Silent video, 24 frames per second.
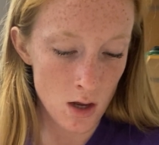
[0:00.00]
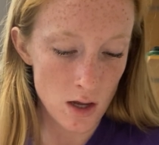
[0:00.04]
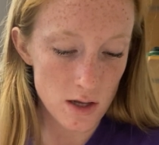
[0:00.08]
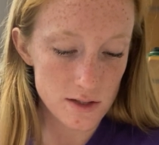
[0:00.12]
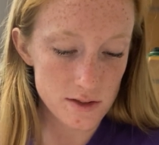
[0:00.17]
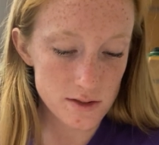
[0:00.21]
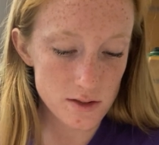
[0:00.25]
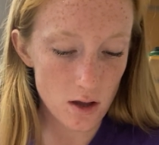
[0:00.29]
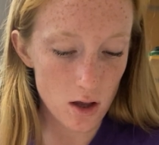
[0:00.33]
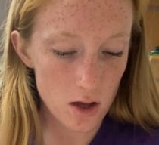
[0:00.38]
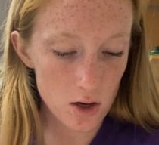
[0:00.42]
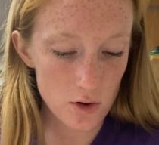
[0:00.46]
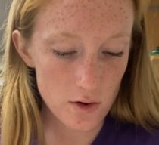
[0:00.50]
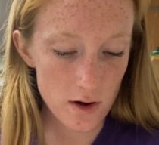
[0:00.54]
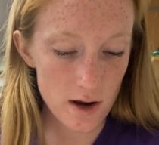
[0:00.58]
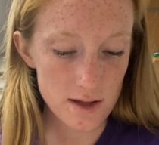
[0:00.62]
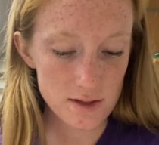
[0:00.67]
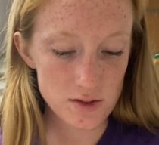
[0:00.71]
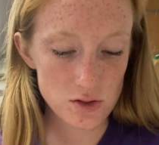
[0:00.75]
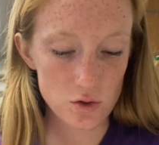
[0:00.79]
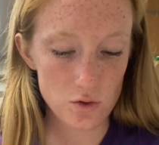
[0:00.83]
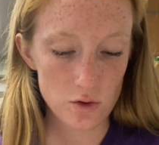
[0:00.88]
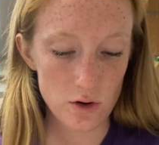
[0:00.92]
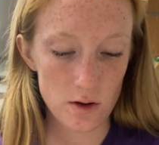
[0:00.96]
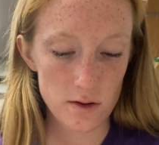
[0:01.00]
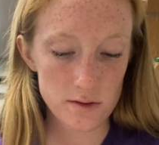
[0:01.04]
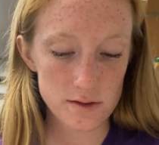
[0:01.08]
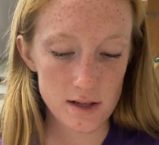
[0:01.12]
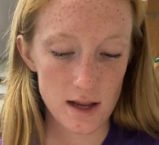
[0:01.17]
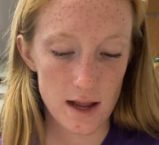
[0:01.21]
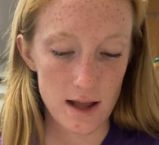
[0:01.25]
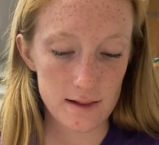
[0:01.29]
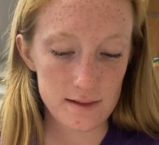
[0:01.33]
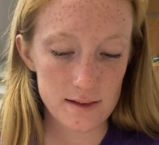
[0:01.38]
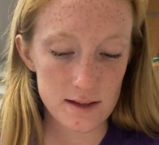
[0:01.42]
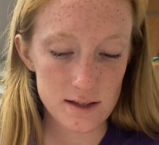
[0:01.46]
Sawgrass grows
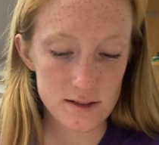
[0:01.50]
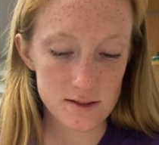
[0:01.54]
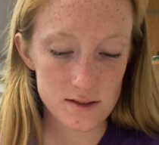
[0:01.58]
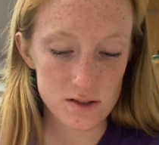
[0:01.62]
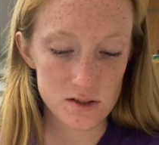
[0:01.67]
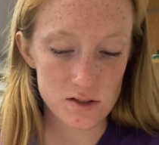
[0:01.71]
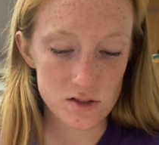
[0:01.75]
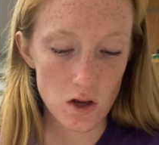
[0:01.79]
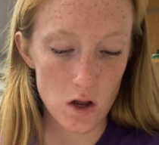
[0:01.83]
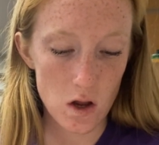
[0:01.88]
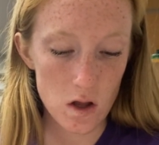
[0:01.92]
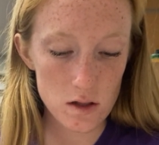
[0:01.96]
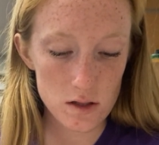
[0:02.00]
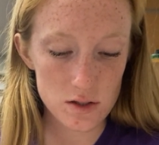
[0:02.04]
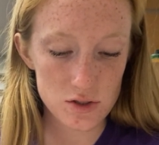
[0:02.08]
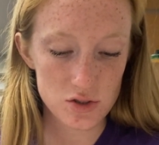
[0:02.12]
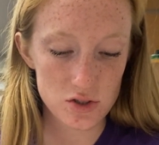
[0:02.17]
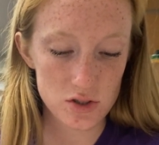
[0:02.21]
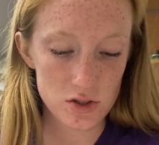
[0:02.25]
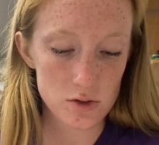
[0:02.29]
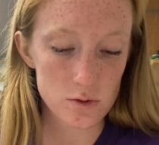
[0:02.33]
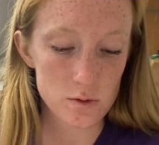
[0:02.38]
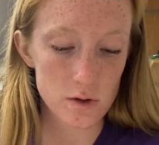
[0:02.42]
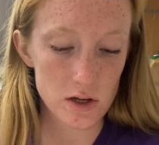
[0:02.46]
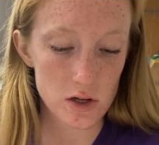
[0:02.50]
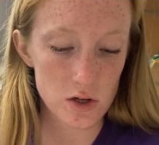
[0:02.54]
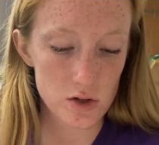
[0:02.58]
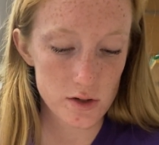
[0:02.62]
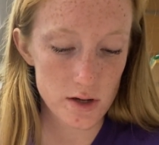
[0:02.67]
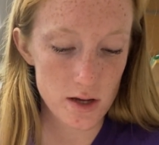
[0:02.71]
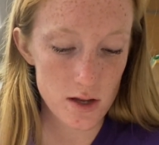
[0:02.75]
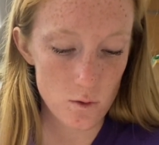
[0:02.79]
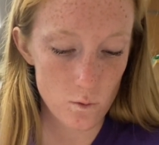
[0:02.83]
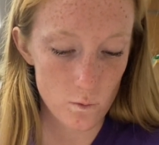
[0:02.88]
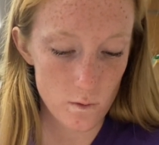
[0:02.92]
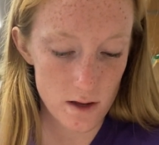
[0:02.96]
at least as tall as you in
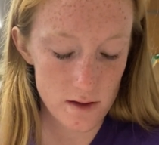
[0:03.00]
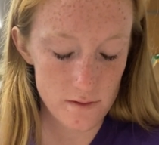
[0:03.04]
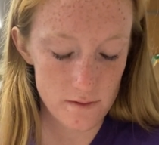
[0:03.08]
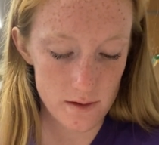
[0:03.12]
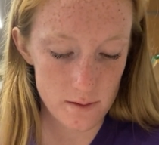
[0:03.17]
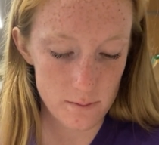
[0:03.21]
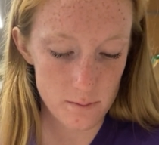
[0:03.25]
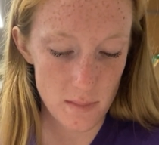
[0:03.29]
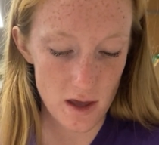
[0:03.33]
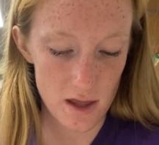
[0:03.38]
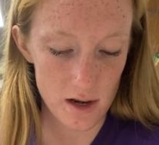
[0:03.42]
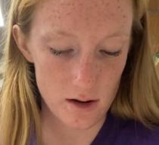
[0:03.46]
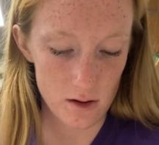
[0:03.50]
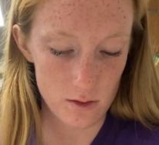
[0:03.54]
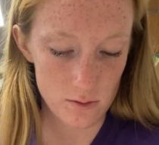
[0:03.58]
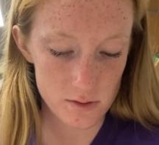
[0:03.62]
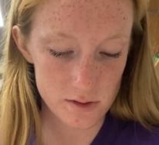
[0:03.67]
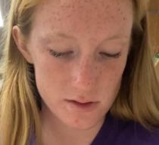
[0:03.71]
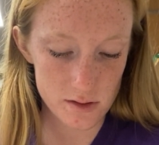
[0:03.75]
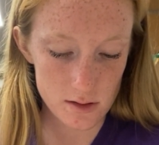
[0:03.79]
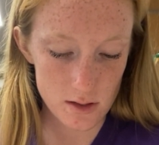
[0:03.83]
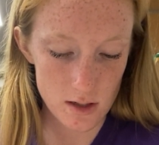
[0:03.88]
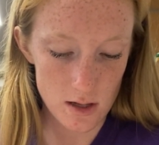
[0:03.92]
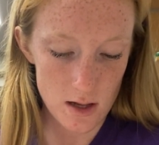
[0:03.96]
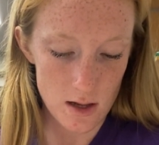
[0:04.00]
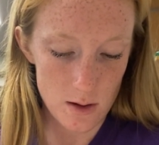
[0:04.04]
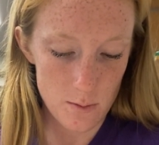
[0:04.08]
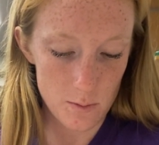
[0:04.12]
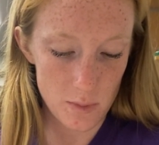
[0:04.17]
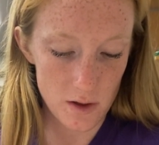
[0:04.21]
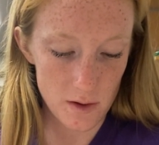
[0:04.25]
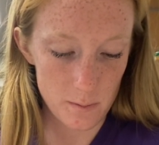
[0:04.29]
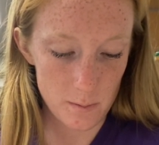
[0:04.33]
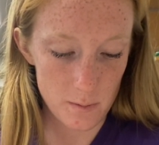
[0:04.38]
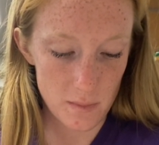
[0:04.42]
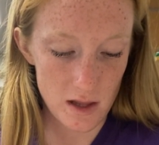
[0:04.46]
great waving meadows,
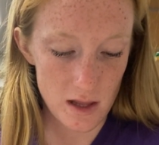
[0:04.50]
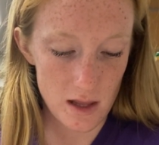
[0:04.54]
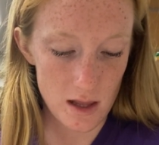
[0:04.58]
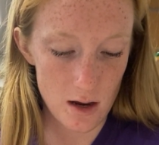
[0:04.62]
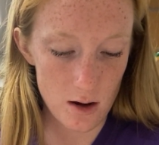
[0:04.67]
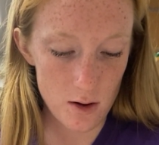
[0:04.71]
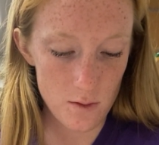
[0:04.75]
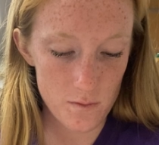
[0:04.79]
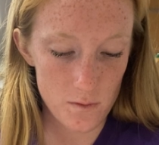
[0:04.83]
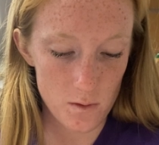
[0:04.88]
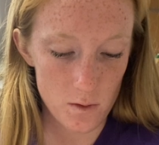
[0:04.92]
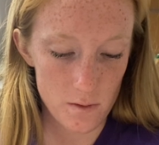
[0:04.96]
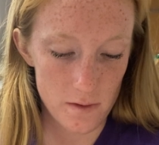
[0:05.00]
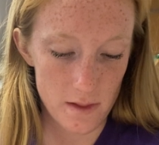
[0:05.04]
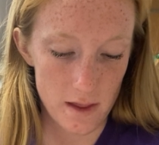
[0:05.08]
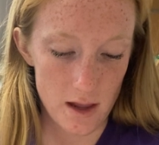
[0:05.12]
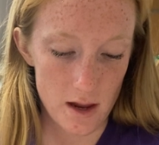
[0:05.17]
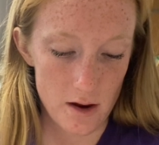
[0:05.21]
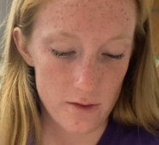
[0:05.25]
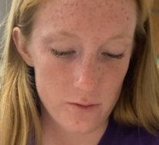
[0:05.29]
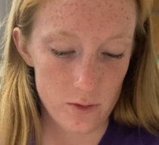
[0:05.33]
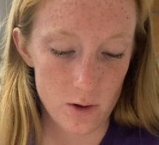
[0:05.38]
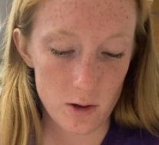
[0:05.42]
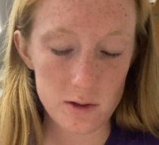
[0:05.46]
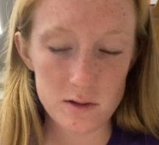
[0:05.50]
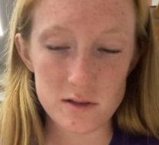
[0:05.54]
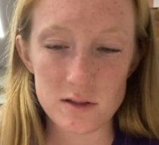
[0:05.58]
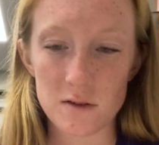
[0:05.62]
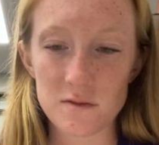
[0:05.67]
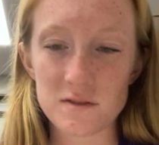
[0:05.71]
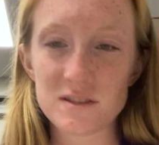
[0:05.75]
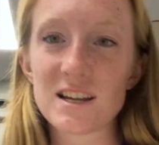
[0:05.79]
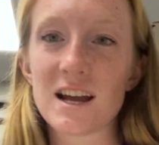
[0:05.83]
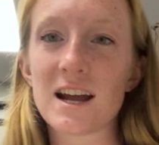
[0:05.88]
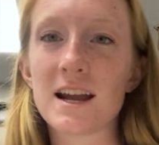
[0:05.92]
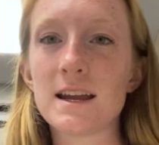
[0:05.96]
but be careful, they have rows
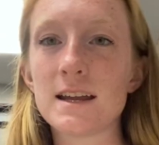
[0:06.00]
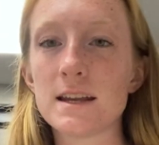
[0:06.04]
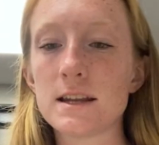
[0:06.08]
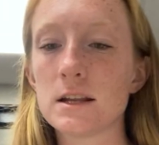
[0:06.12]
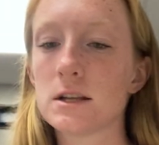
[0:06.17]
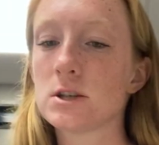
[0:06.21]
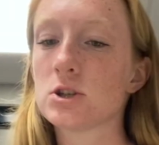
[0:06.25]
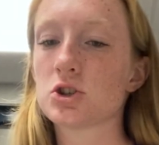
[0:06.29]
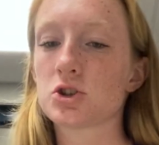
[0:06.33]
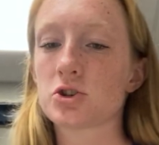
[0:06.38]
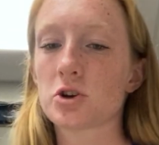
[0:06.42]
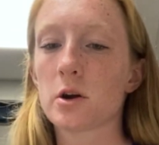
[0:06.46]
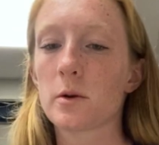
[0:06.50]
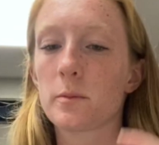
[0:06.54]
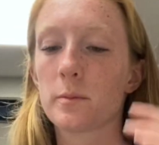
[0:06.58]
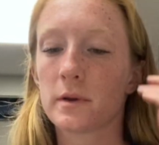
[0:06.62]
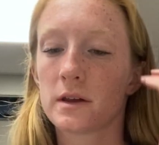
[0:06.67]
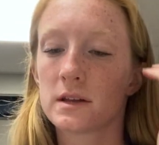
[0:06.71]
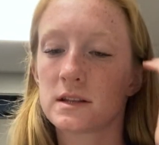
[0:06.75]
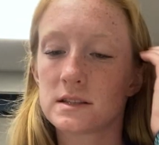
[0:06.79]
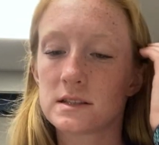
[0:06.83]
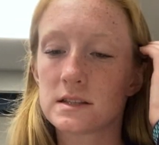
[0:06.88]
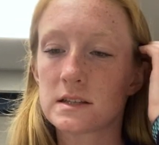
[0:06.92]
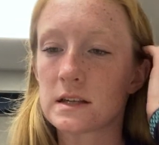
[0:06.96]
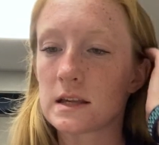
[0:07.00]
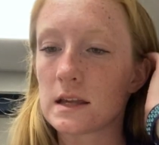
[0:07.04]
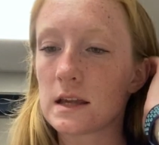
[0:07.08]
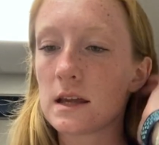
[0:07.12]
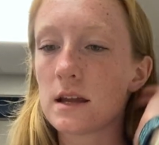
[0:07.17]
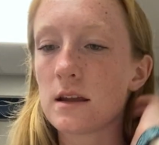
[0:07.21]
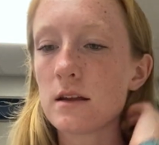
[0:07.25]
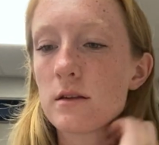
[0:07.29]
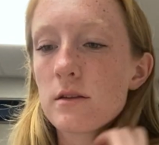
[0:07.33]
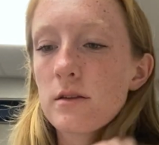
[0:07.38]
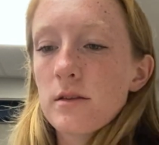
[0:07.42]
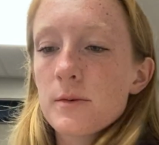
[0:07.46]
of tiny, sharp
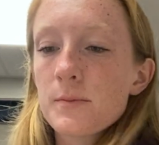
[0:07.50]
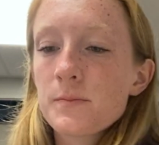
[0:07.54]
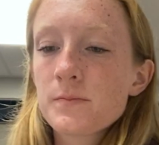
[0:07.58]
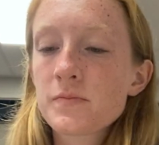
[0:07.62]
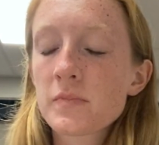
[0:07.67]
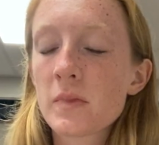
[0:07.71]
teeth.